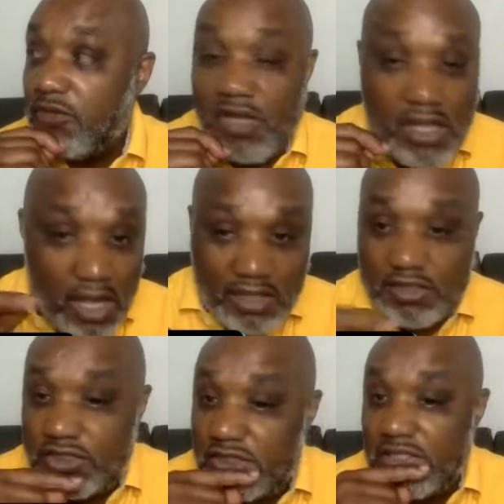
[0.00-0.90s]

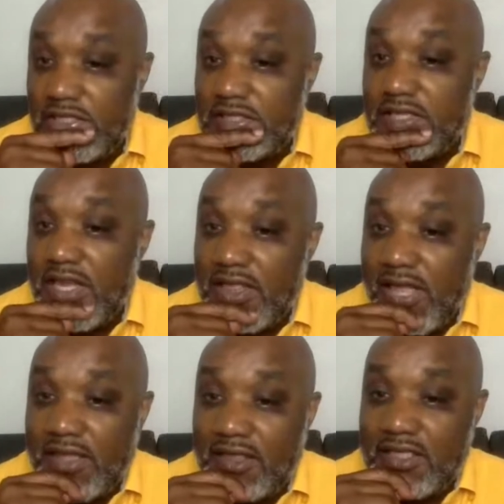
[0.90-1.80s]
ricotta cheese.
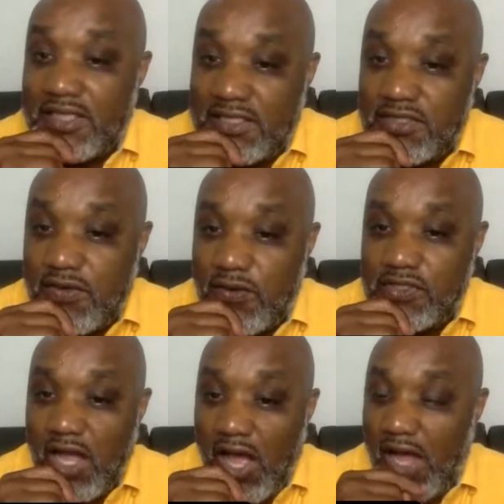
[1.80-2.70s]
Like the list
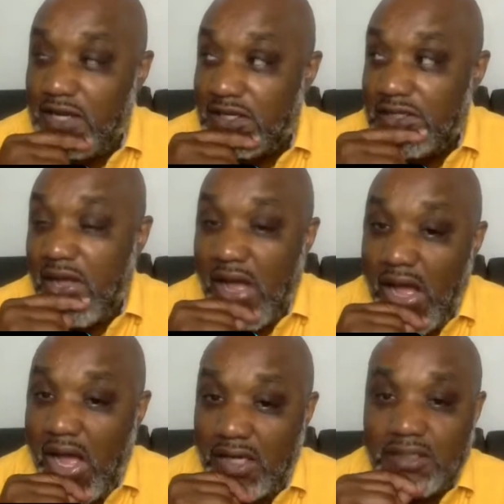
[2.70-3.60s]
goes on and
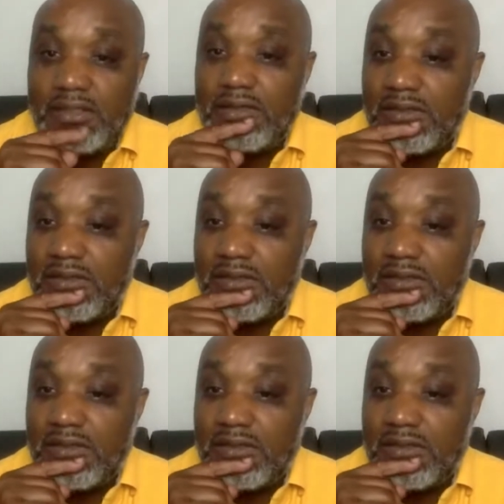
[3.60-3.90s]
on.